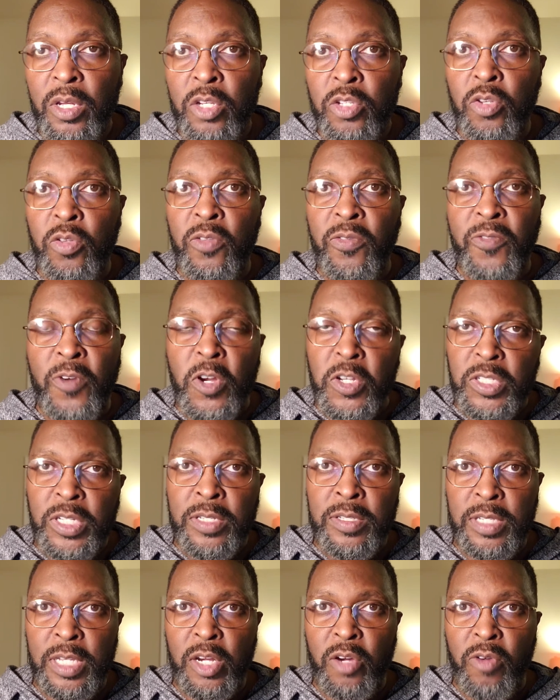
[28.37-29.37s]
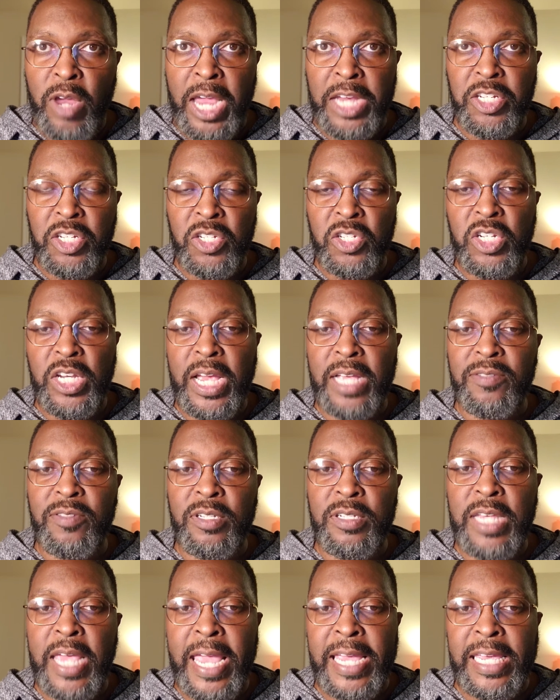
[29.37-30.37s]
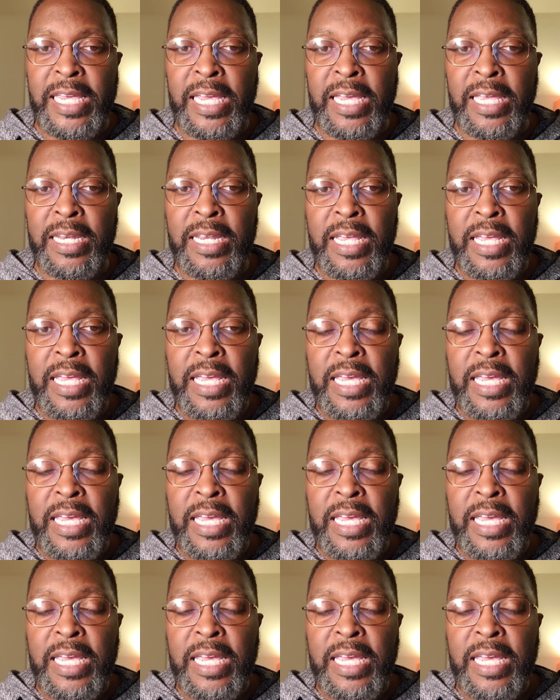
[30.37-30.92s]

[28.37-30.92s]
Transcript: So the first consideration she has to take in